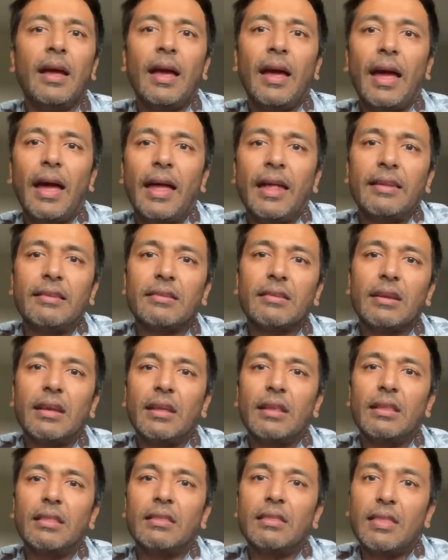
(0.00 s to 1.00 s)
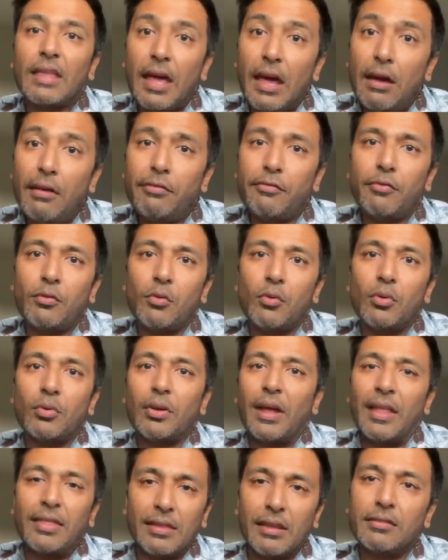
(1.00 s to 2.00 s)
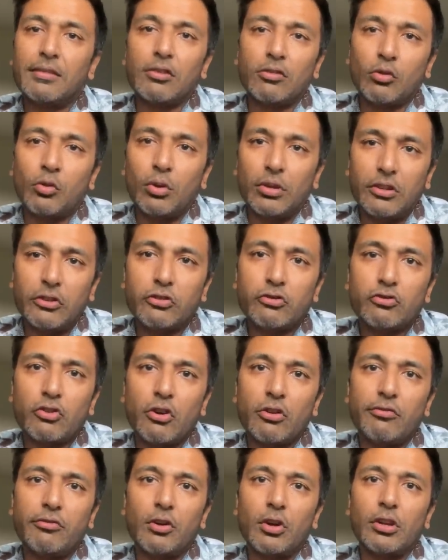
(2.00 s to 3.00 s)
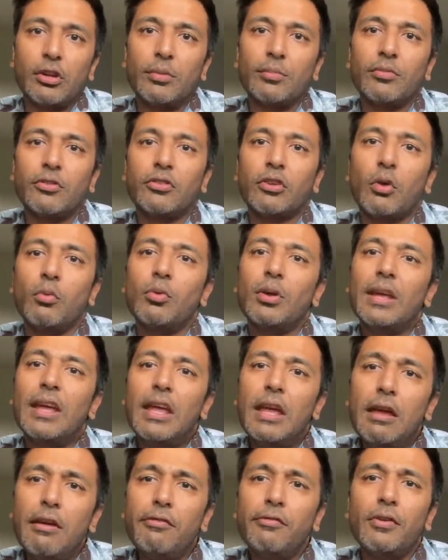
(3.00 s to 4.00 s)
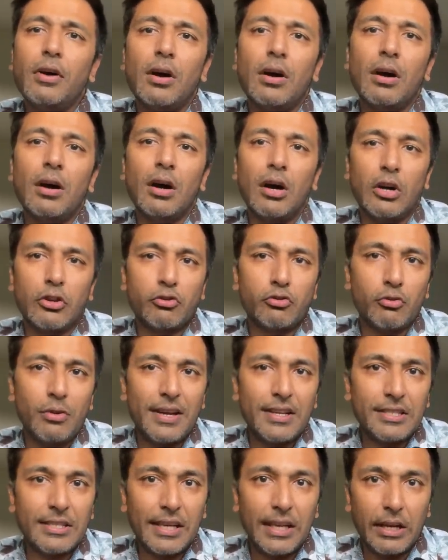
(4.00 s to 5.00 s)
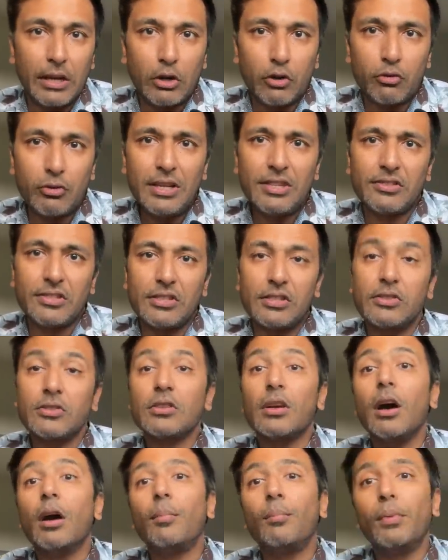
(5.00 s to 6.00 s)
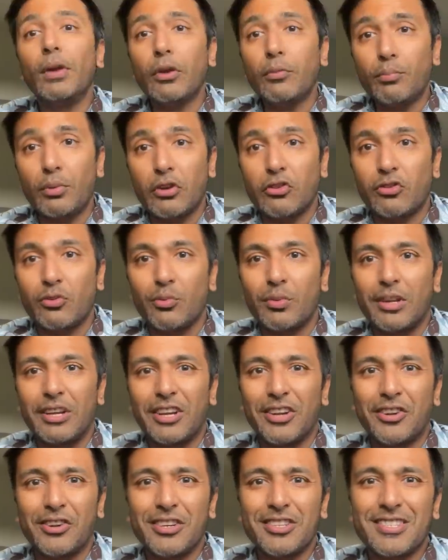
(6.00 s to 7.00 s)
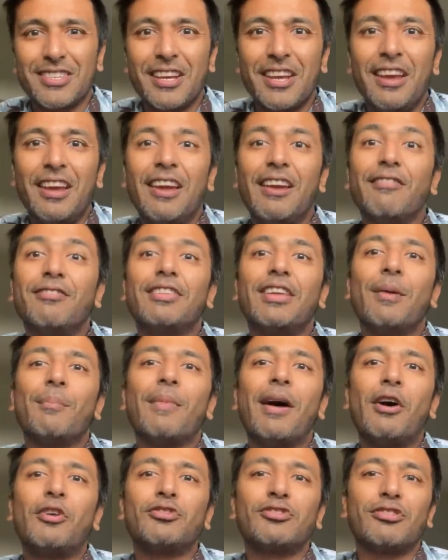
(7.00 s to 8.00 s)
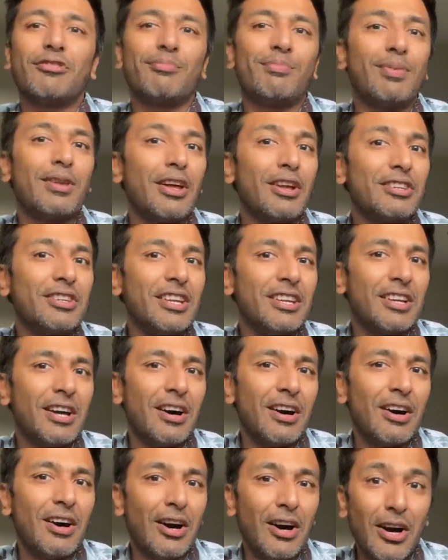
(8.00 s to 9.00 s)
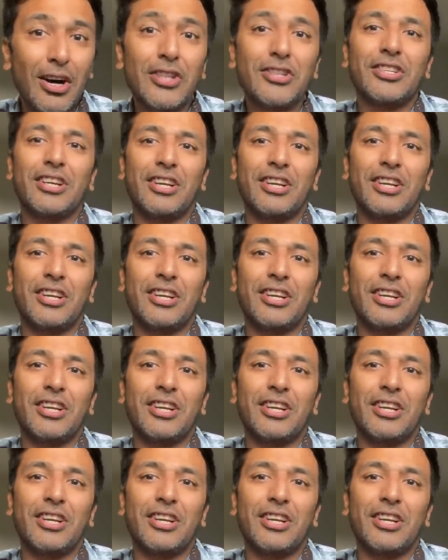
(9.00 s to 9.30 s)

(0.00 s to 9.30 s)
and Therefore, and this is called the stroke volume. So, if our heart rate increases, our blood pressure will increase. If the amount of blood in our heart